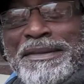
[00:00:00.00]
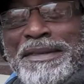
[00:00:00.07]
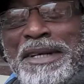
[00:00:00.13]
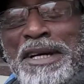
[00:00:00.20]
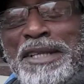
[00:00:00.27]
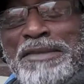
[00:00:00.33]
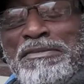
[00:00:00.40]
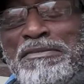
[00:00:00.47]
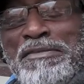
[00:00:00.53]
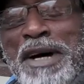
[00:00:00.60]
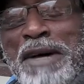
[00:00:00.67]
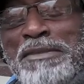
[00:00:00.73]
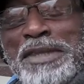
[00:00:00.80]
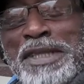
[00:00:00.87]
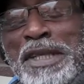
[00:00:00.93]
Because
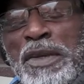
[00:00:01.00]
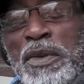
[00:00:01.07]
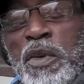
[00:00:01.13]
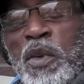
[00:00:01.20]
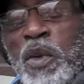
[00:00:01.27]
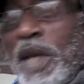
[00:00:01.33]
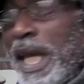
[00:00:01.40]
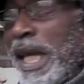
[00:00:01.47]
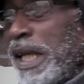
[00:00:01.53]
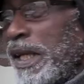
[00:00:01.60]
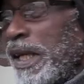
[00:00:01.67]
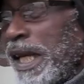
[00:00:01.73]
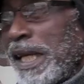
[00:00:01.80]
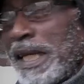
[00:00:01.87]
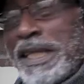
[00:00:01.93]
mom said, where
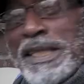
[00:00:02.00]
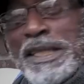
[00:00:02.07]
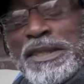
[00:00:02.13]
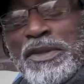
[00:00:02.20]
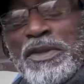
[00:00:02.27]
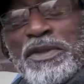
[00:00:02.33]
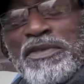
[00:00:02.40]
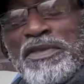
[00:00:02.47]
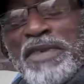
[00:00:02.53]
you get this good